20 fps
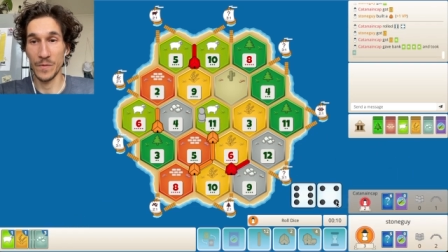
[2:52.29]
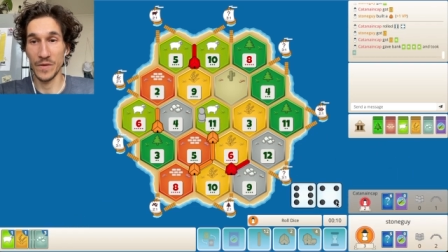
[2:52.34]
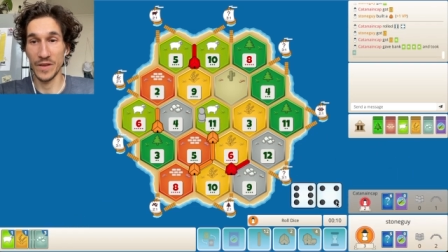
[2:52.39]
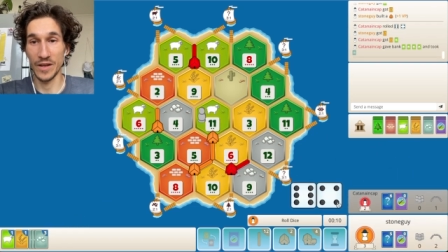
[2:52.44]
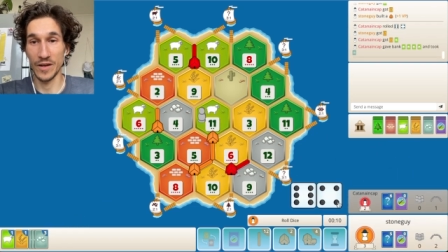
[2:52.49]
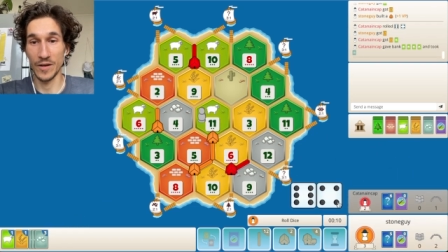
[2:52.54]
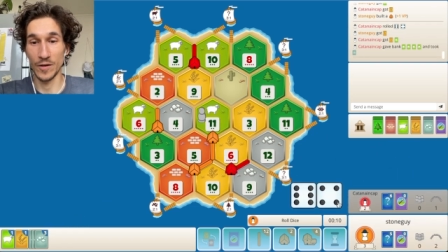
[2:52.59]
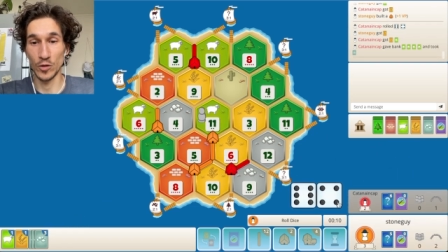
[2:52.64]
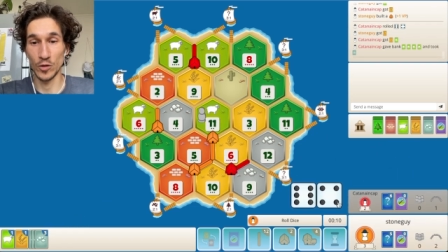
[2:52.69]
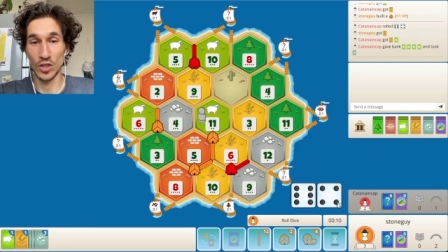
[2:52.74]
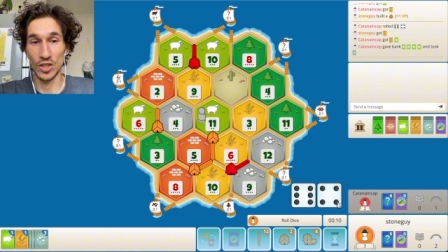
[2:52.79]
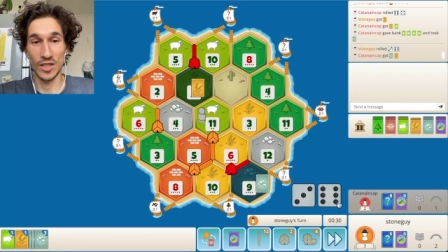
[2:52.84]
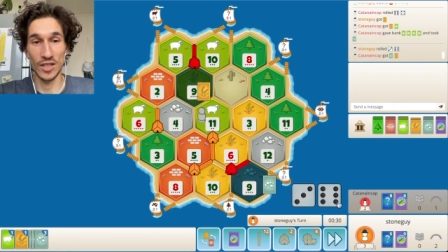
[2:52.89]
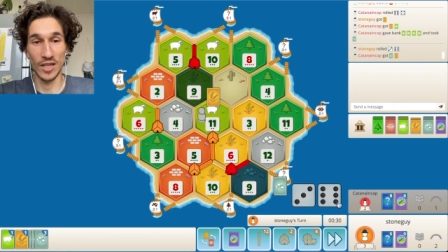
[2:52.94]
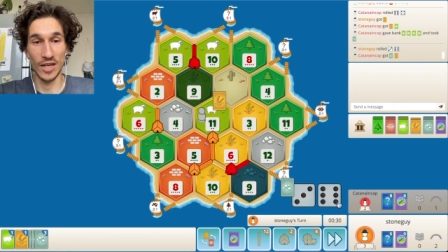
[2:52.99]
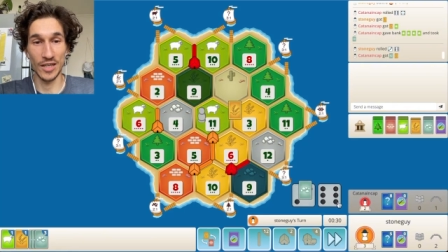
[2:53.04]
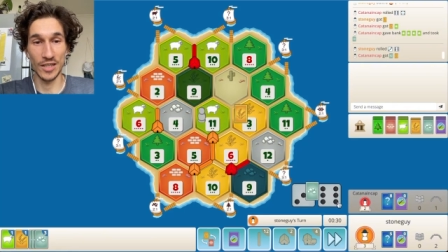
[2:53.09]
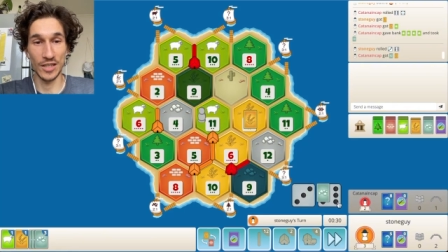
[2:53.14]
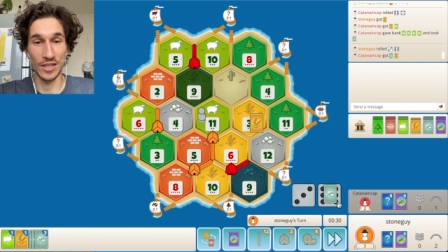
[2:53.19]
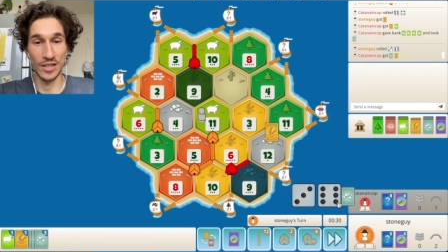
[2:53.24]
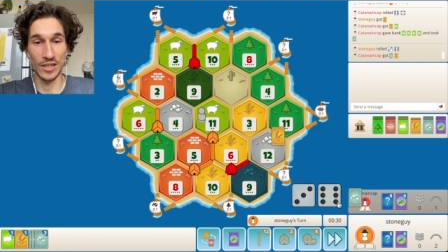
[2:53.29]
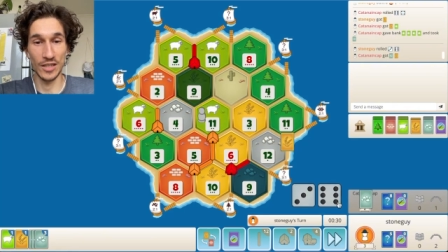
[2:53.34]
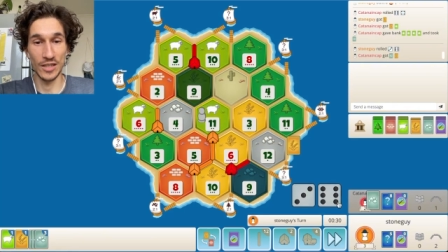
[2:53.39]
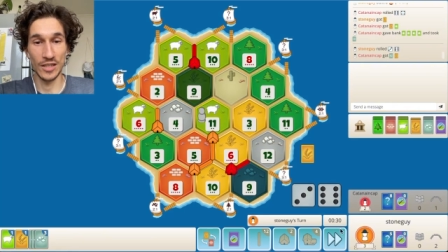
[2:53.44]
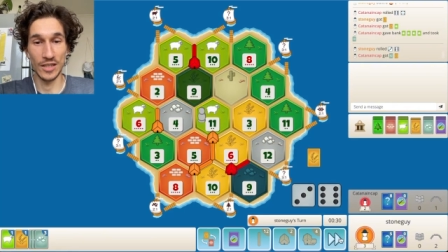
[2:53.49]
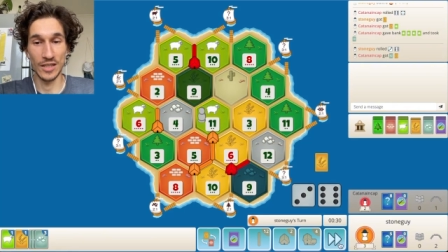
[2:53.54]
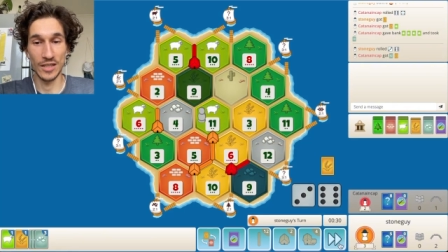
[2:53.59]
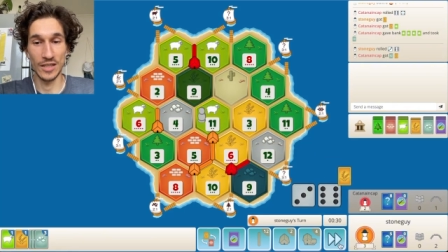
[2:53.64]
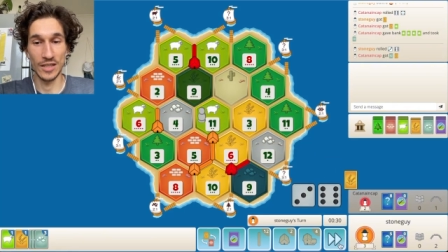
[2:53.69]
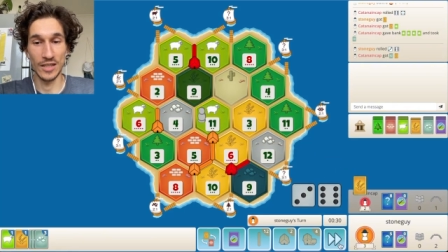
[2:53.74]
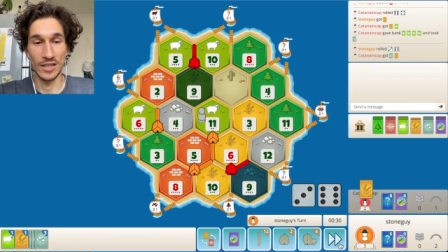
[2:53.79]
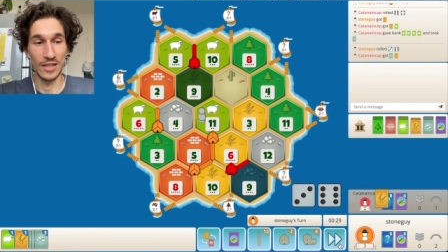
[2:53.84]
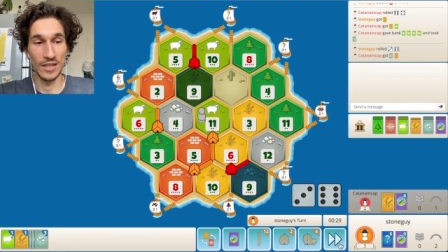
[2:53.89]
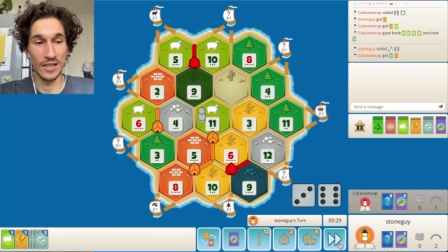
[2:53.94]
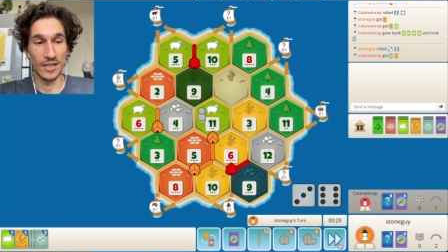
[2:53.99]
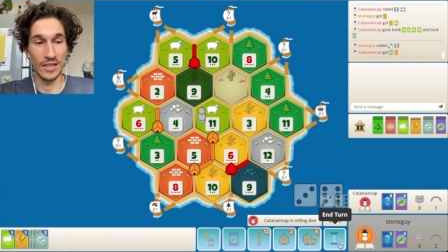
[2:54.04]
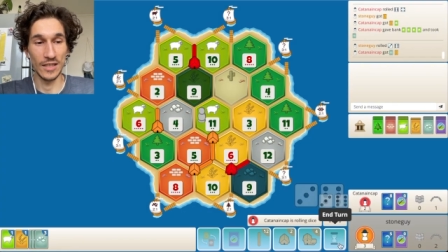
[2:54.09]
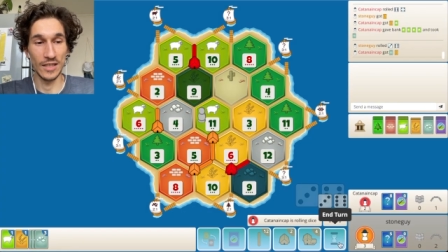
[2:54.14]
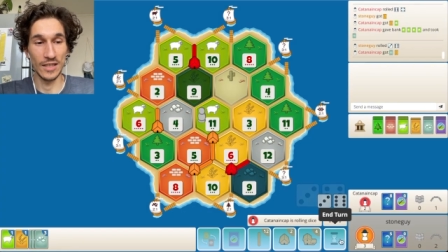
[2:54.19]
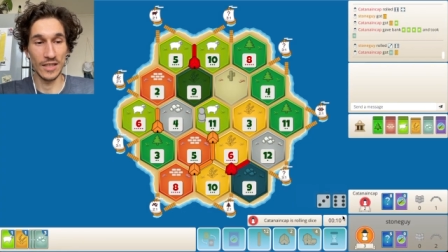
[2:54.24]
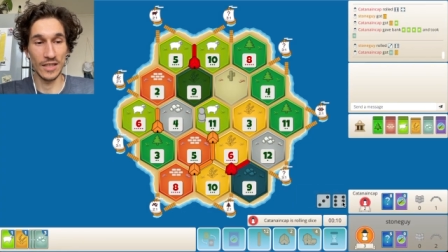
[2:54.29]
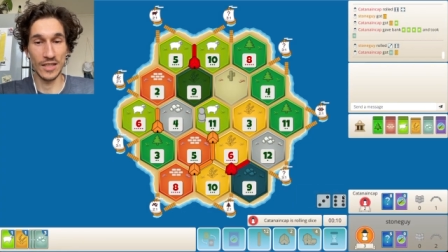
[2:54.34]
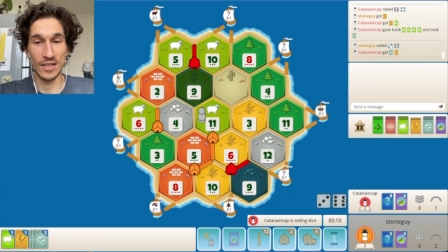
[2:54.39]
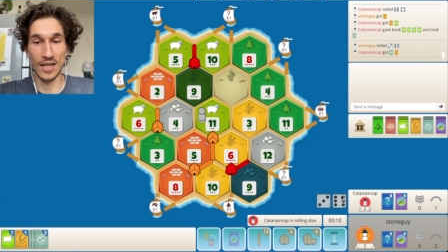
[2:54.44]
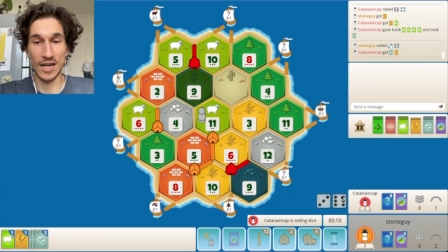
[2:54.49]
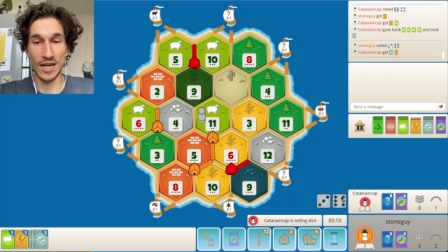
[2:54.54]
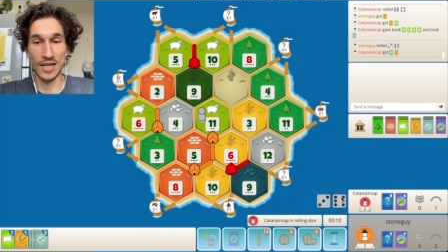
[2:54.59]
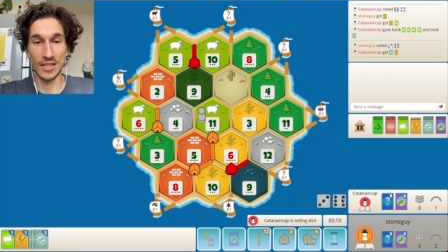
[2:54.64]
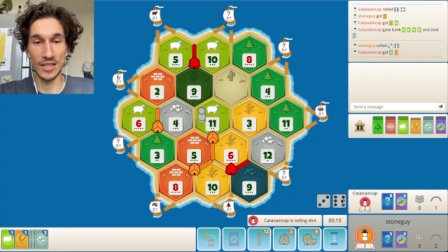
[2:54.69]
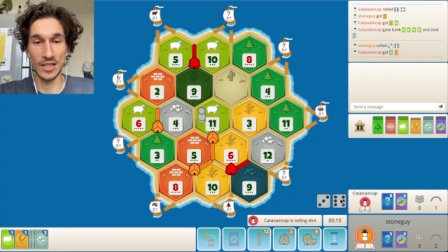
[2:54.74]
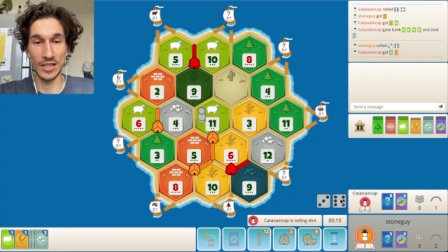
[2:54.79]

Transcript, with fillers: Now it's starting. It's starting.